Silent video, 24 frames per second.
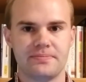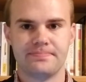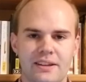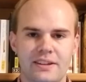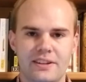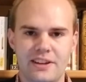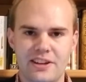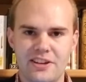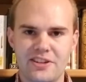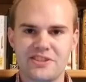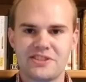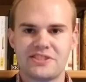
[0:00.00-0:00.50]

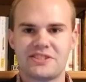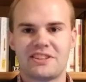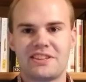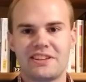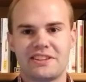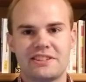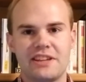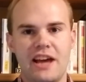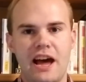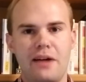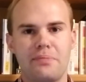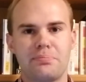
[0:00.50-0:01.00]
Neil's the
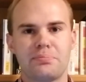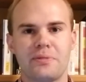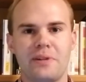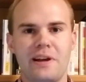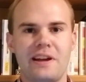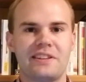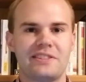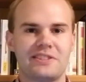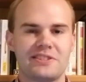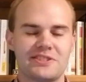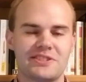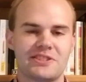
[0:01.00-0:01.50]

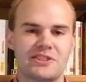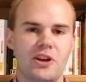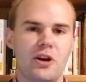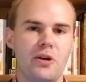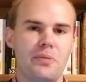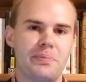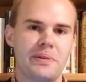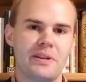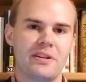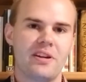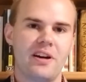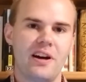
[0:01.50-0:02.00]
top-ranked
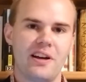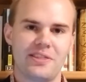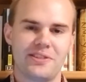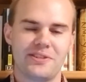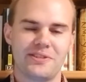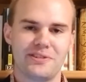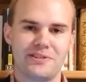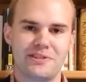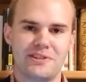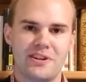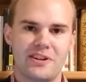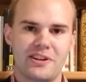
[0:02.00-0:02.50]
dystopian
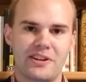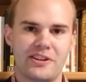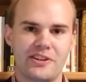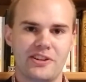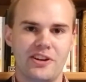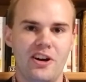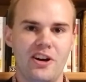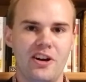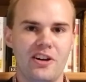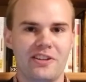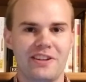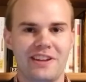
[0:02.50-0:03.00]
author in young
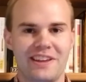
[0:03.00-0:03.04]
adult,